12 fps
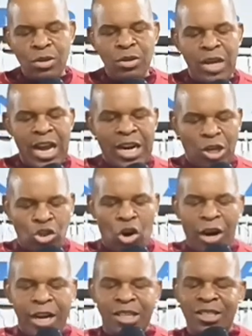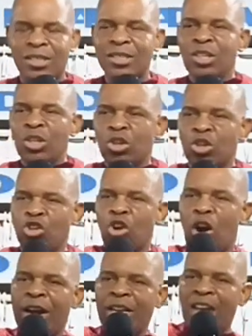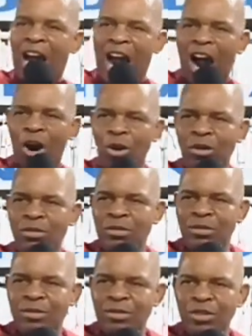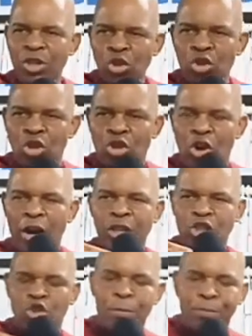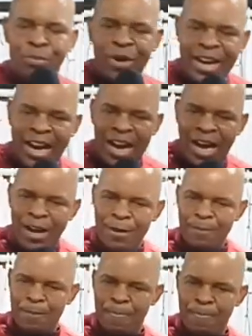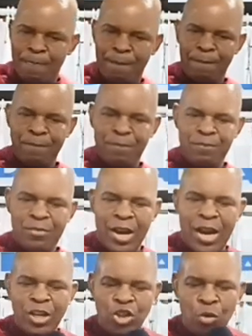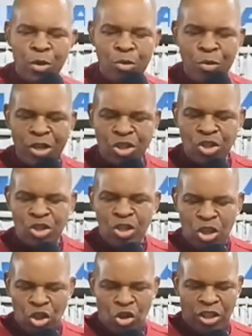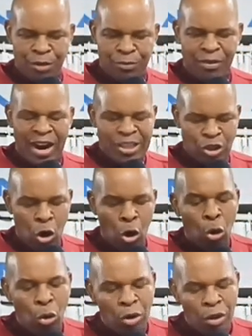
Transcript: it. And grow it. Grow it how? You grow it through prayer. Amen and you will reach your divine goal.